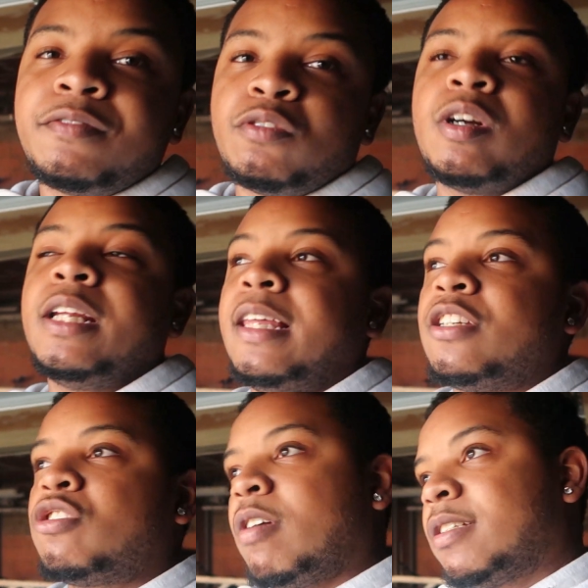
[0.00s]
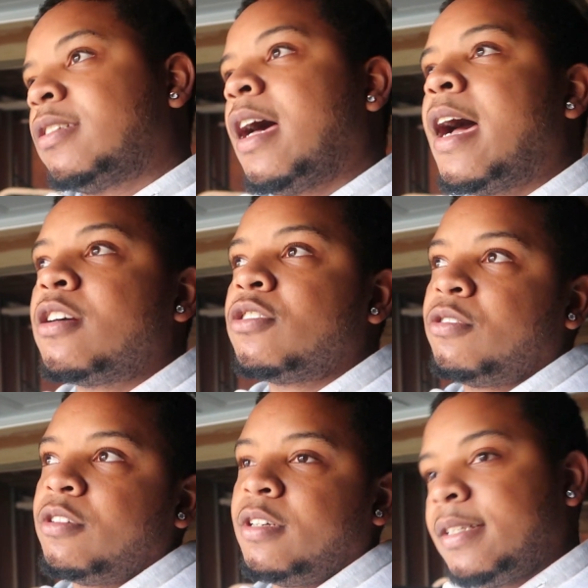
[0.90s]
if you're running like stretched tires
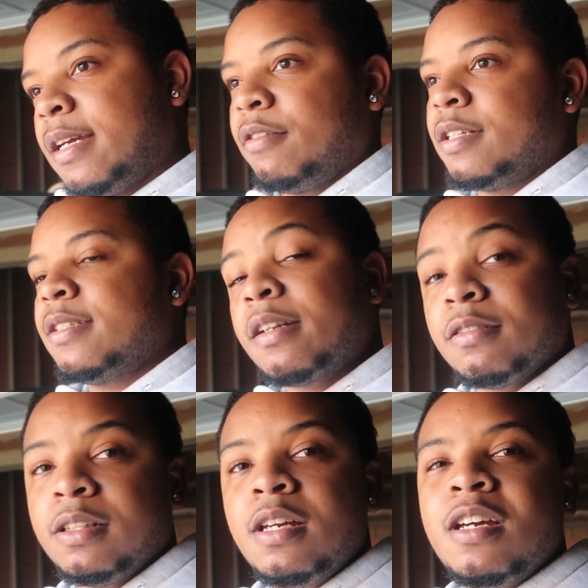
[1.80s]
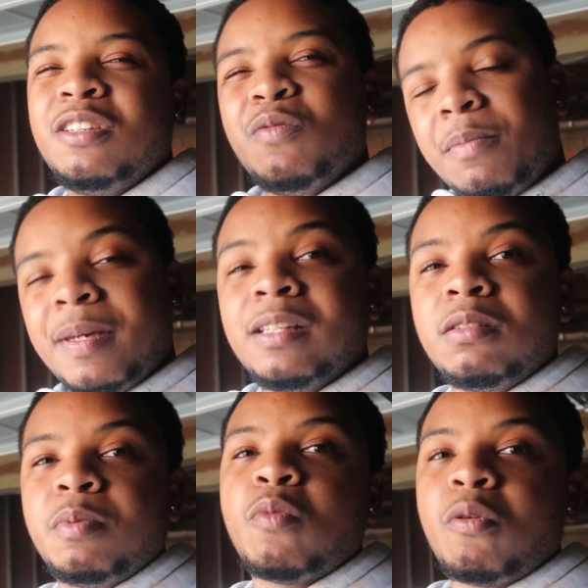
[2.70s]
or etc, you want to be a
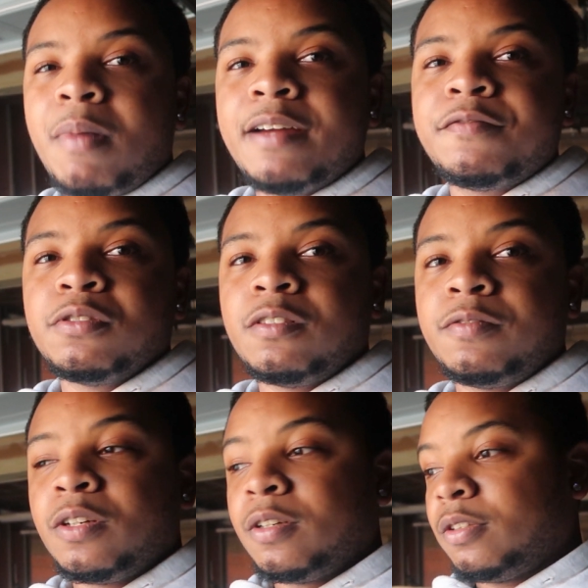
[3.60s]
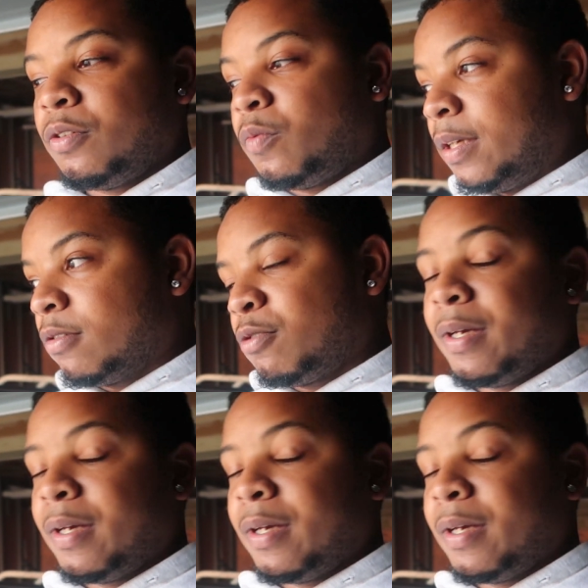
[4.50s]
little bit more mindful of your wheels,